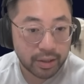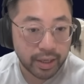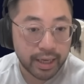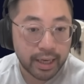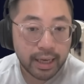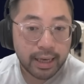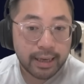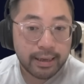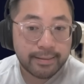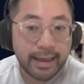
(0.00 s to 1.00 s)
Okay,
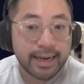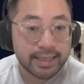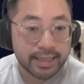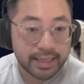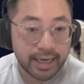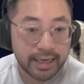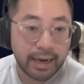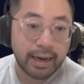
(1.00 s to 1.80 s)
that is insane.